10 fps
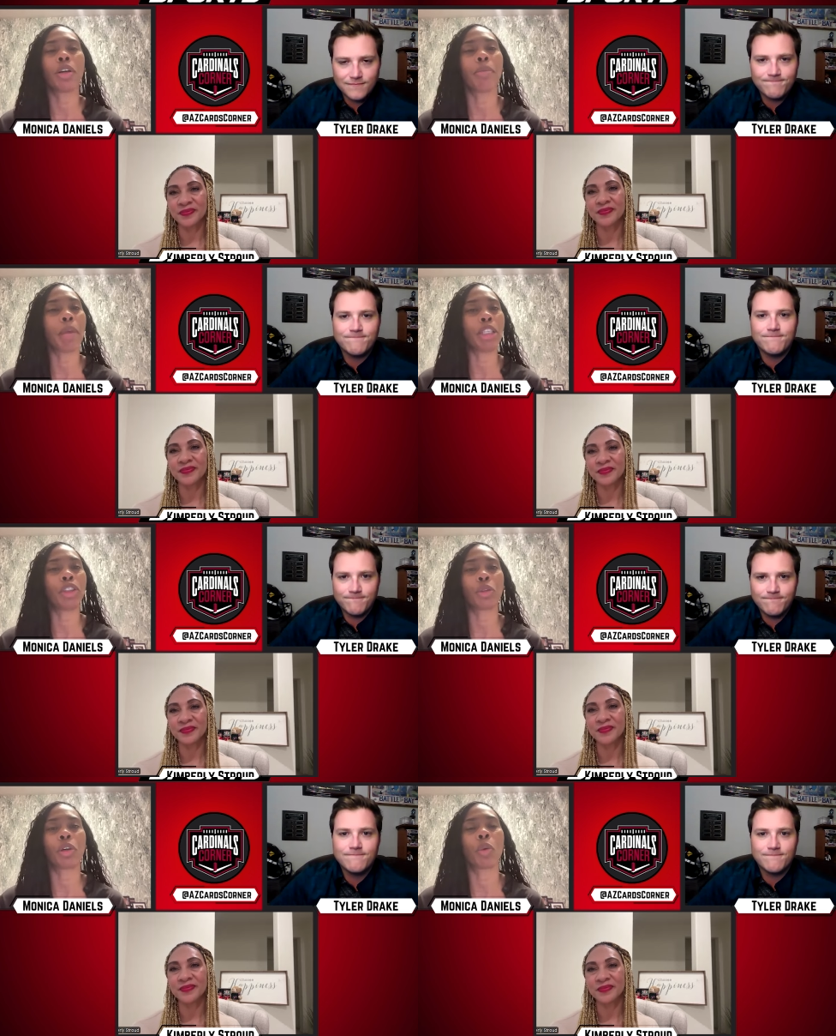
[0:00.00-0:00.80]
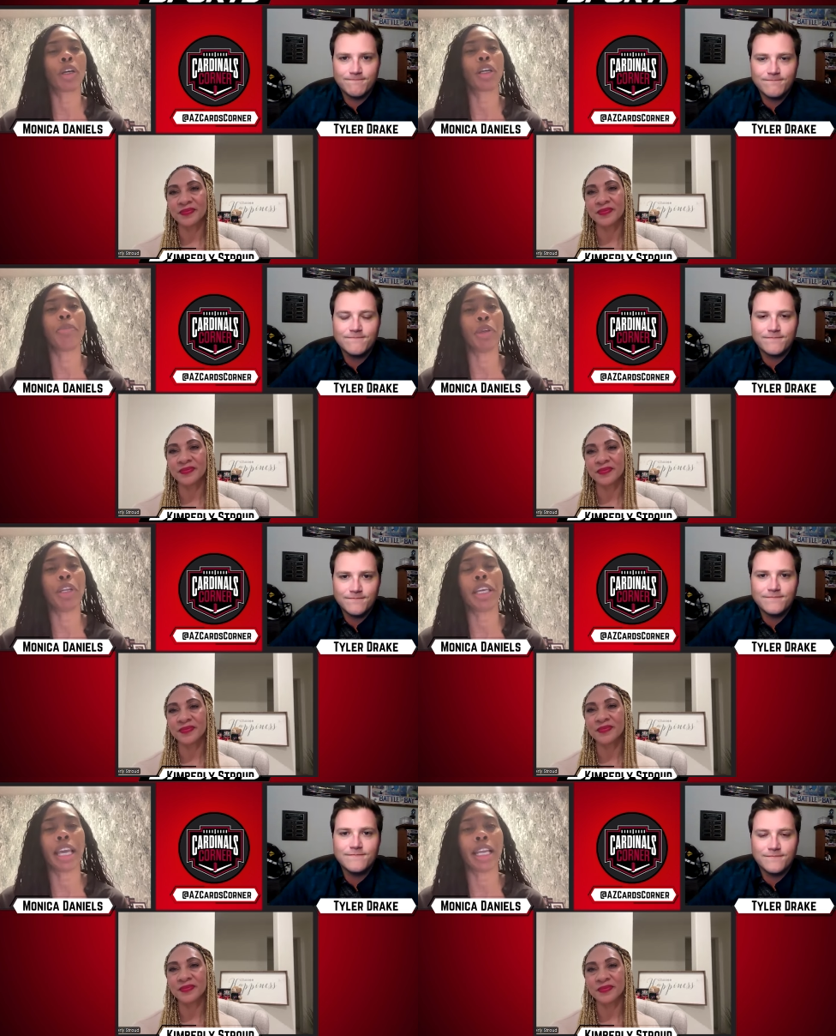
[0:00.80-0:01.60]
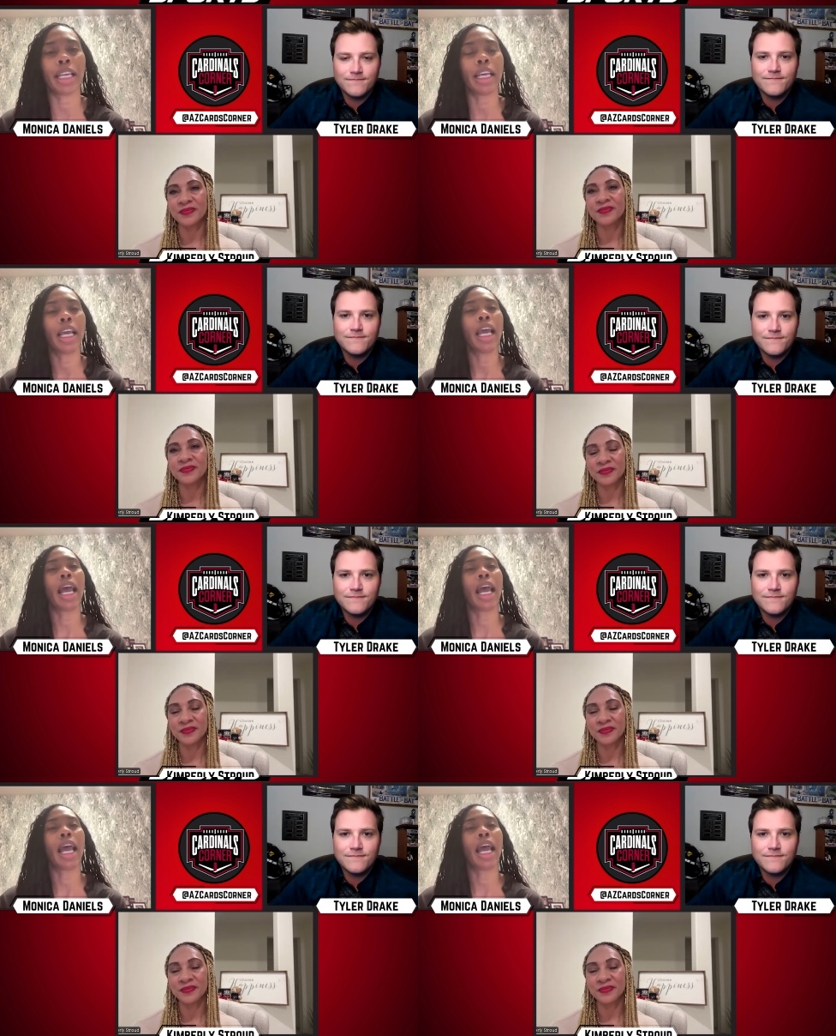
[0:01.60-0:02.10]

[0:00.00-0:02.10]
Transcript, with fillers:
Speaker 1: going to make sure we're communicating